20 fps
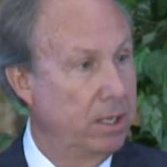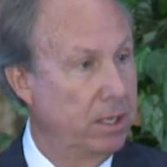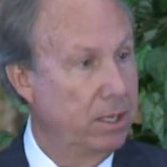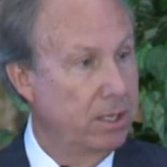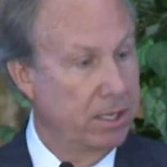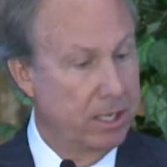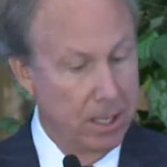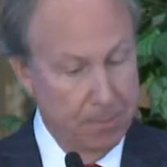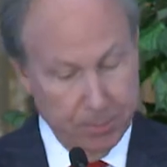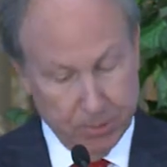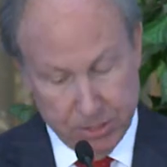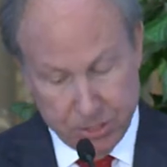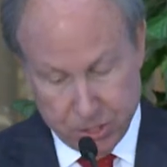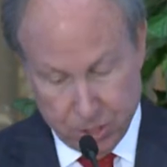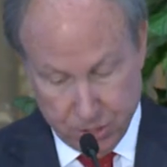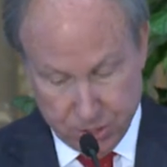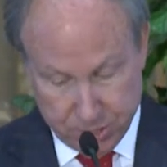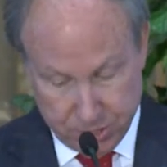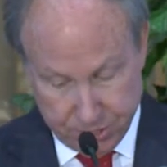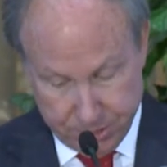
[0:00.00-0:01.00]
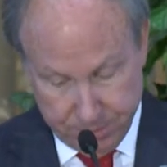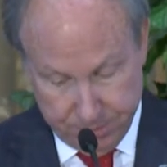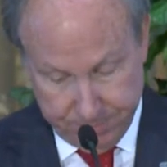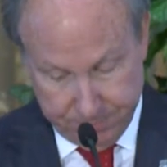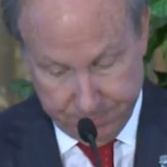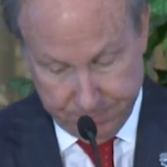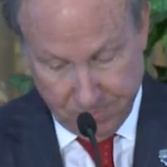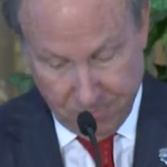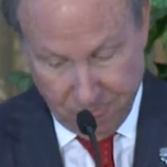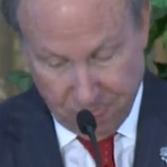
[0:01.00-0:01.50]
Kiplinger's
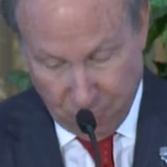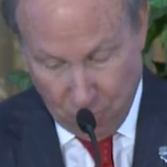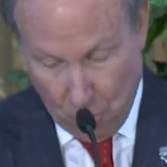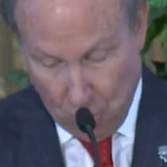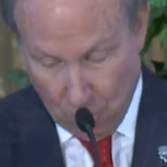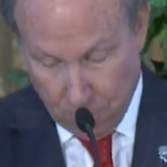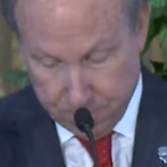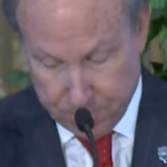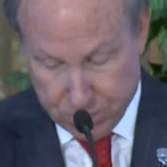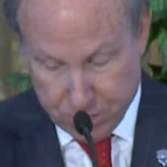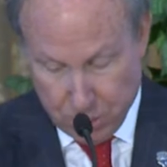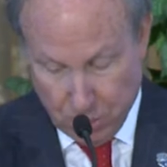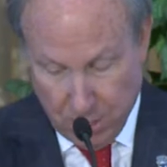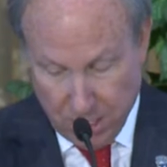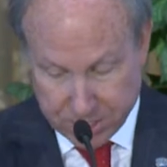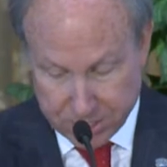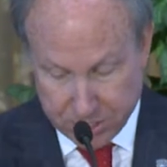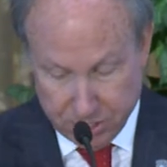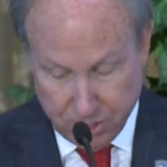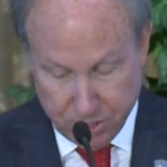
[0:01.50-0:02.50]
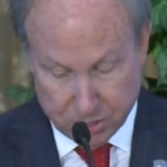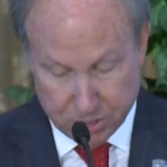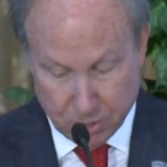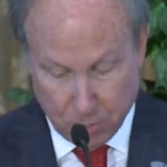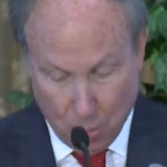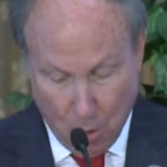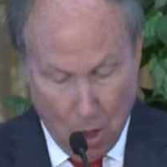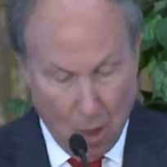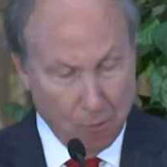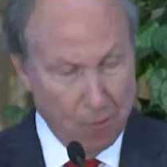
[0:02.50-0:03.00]
Forbes, U.S. News and
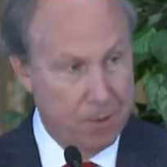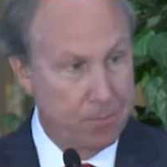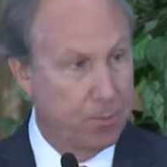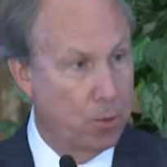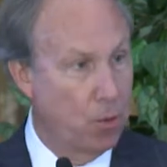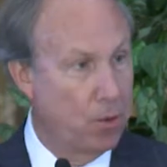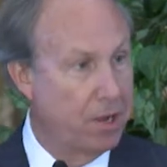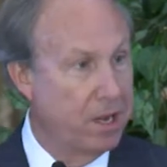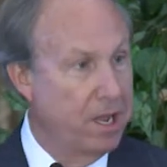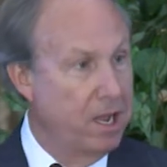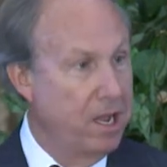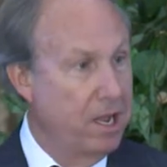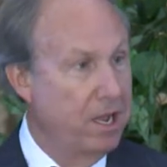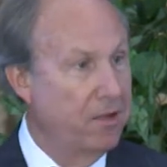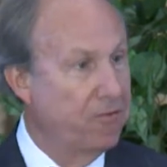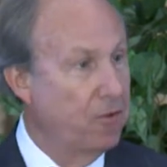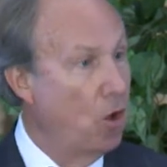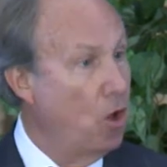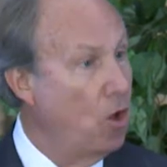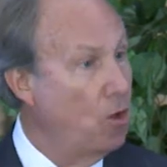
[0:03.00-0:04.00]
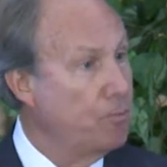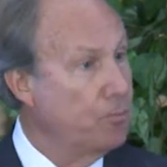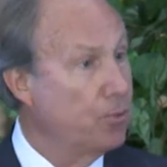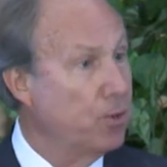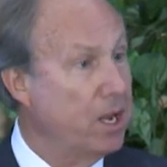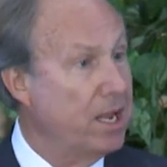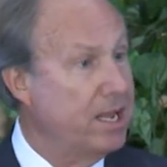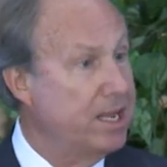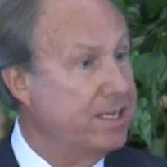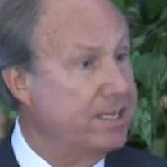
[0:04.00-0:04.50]
World Report have all
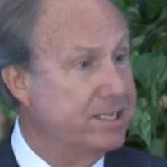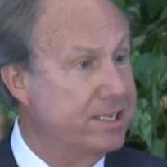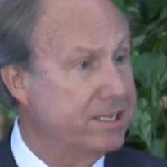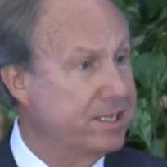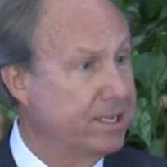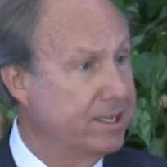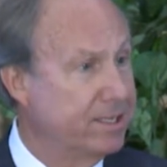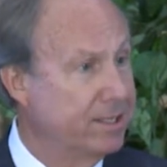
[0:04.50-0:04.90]
praised